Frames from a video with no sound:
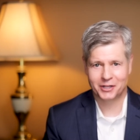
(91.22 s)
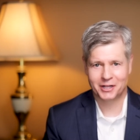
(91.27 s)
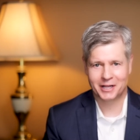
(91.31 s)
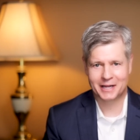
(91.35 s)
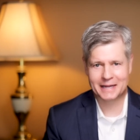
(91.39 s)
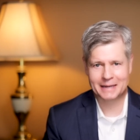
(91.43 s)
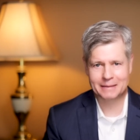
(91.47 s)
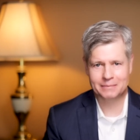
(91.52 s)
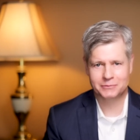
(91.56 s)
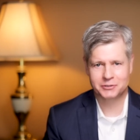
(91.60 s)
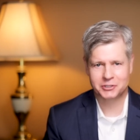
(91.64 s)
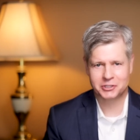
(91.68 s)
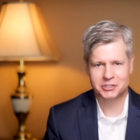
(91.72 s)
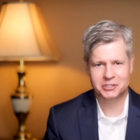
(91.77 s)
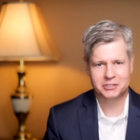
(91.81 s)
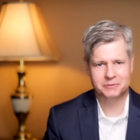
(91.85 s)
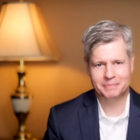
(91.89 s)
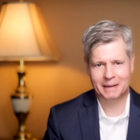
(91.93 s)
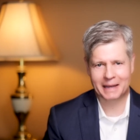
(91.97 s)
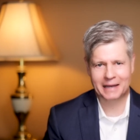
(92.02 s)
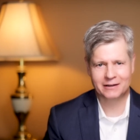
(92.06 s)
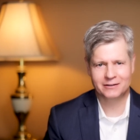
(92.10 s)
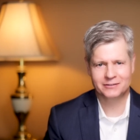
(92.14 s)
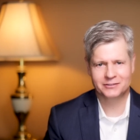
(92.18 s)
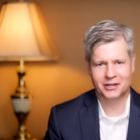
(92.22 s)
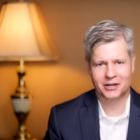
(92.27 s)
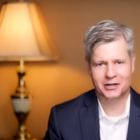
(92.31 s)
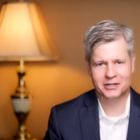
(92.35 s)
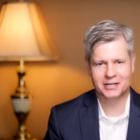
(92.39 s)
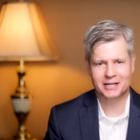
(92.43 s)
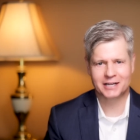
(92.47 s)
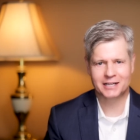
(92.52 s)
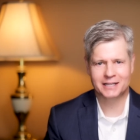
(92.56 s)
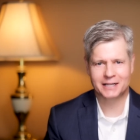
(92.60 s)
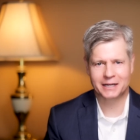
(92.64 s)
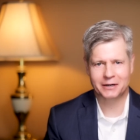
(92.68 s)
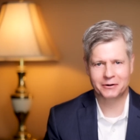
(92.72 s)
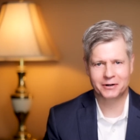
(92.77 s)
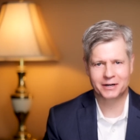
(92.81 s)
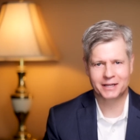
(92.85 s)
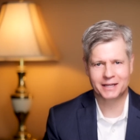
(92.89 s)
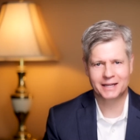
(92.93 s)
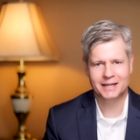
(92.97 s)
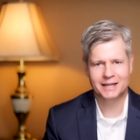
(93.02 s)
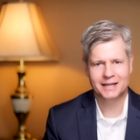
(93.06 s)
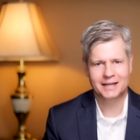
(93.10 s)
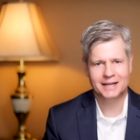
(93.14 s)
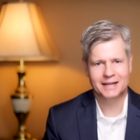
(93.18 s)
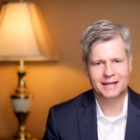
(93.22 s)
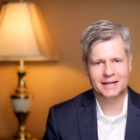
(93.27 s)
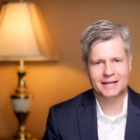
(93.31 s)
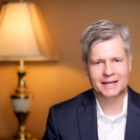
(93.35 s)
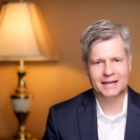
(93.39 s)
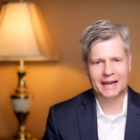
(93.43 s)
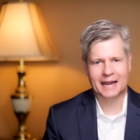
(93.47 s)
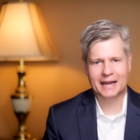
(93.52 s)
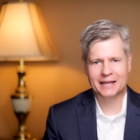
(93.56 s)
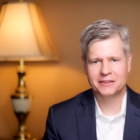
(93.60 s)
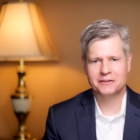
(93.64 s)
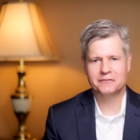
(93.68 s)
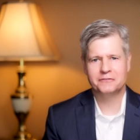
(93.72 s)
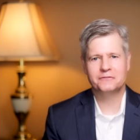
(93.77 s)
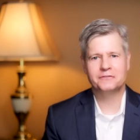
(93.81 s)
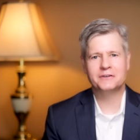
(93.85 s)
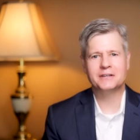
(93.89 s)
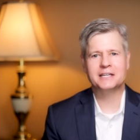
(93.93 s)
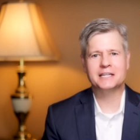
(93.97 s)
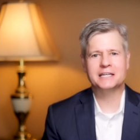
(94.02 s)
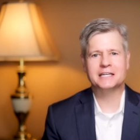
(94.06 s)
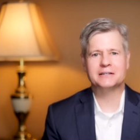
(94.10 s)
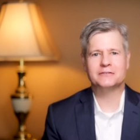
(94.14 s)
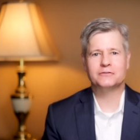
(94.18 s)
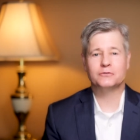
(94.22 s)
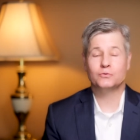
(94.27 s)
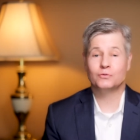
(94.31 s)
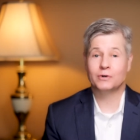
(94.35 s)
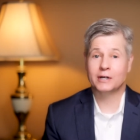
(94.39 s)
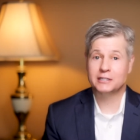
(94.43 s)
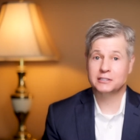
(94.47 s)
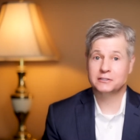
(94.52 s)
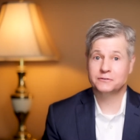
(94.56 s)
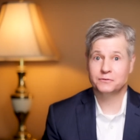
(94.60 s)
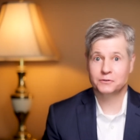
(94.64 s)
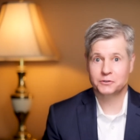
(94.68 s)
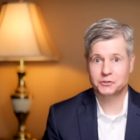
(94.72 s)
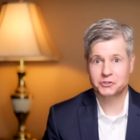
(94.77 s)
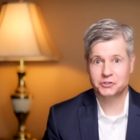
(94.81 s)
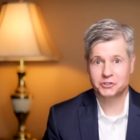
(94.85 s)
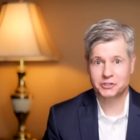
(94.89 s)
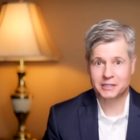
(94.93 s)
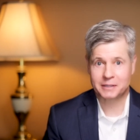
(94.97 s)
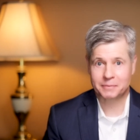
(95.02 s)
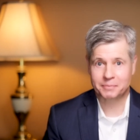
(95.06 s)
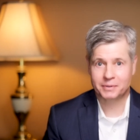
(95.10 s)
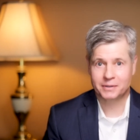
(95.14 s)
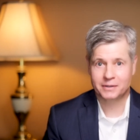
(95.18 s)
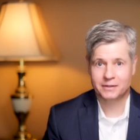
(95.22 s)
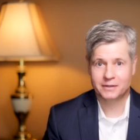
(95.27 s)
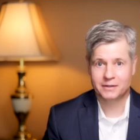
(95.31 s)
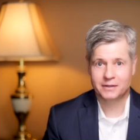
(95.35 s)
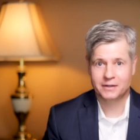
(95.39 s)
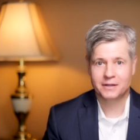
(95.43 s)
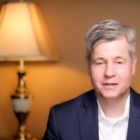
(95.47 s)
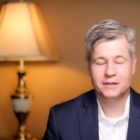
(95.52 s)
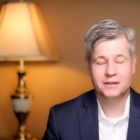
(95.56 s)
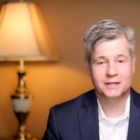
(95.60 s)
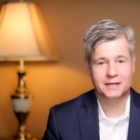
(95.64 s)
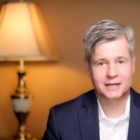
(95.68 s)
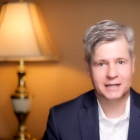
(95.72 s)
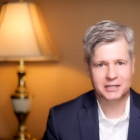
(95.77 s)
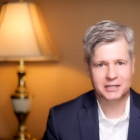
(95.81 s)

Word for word: claims expound on clarity and the feeling of restful sleep the